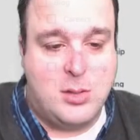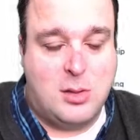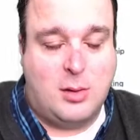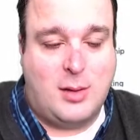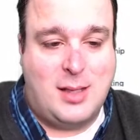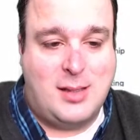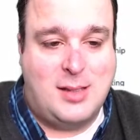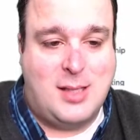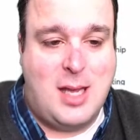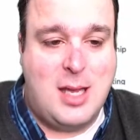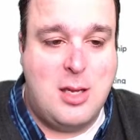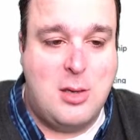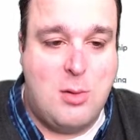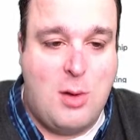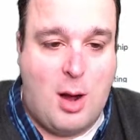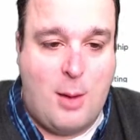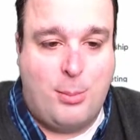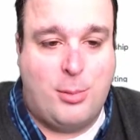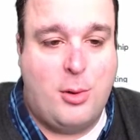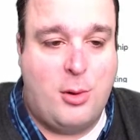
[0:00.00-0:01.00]
let's say you
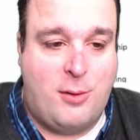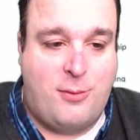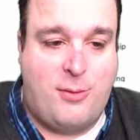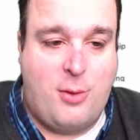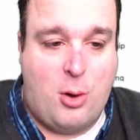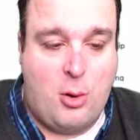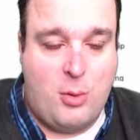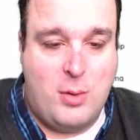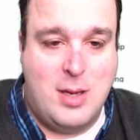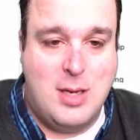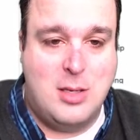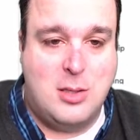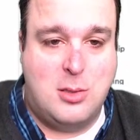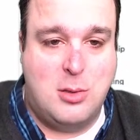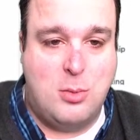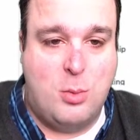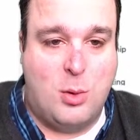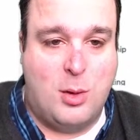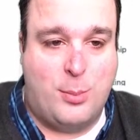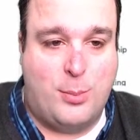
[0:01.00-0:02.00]
upload a photo
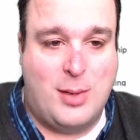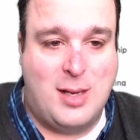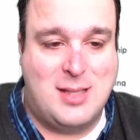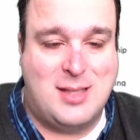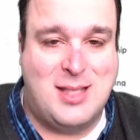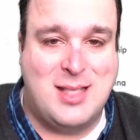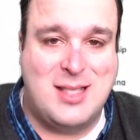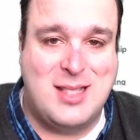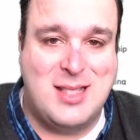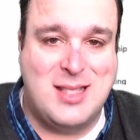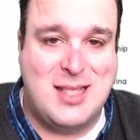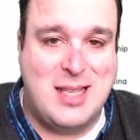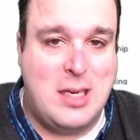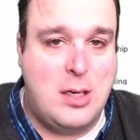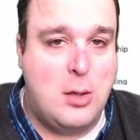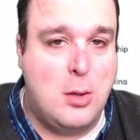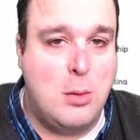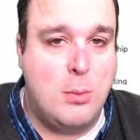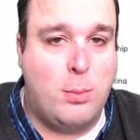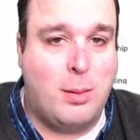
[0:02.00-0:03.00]
into WordPress. This is the
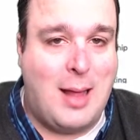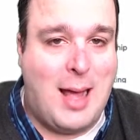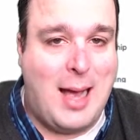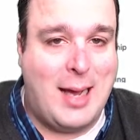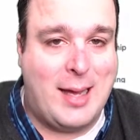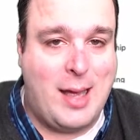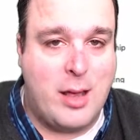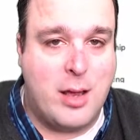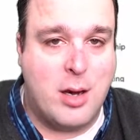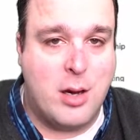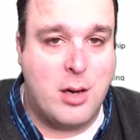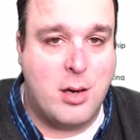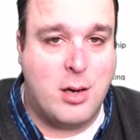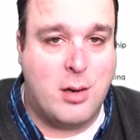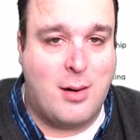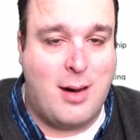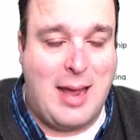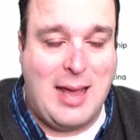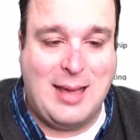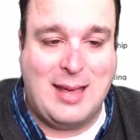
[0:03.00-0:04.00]
new block
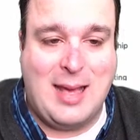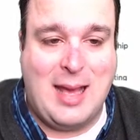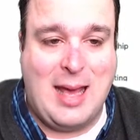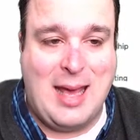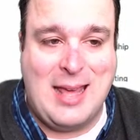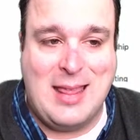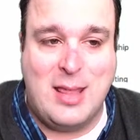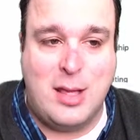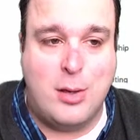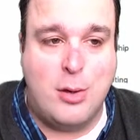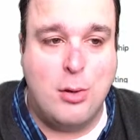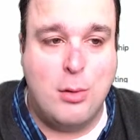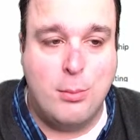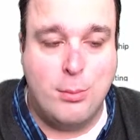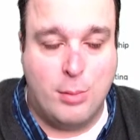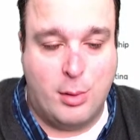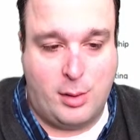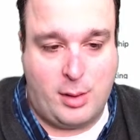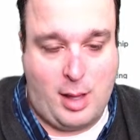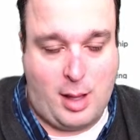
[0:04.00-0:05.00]
editor, aka the
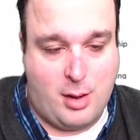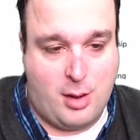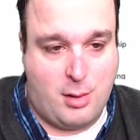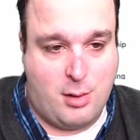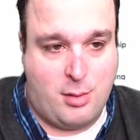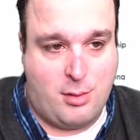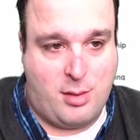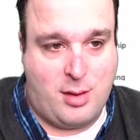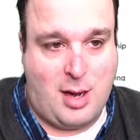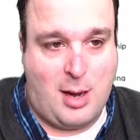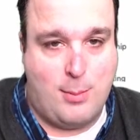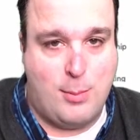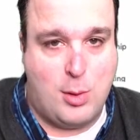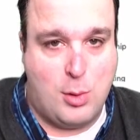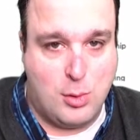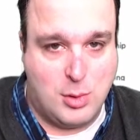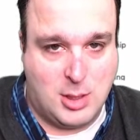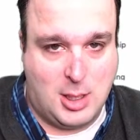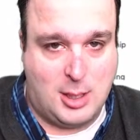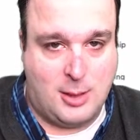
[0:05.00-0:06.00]
Gutenberg editor, that I'm
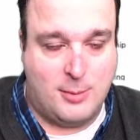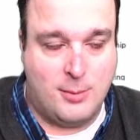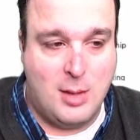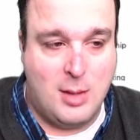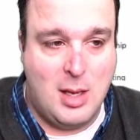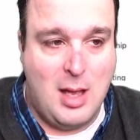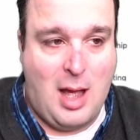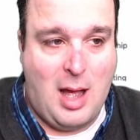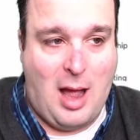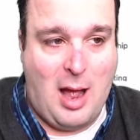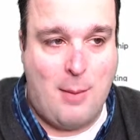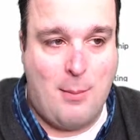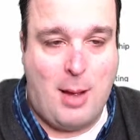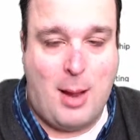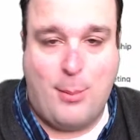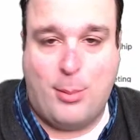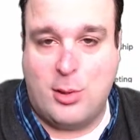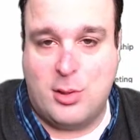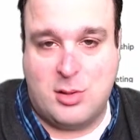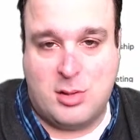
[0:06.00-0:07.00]
using on my
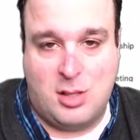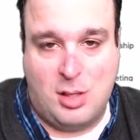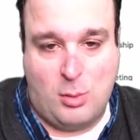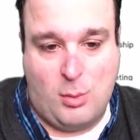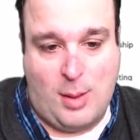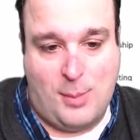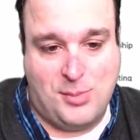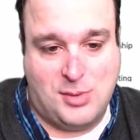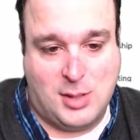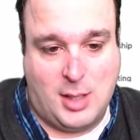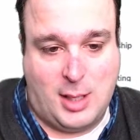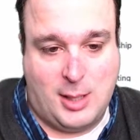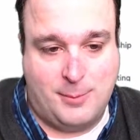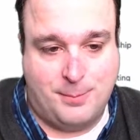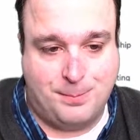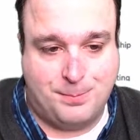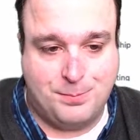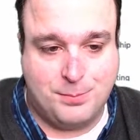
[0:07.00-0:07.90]
personal website.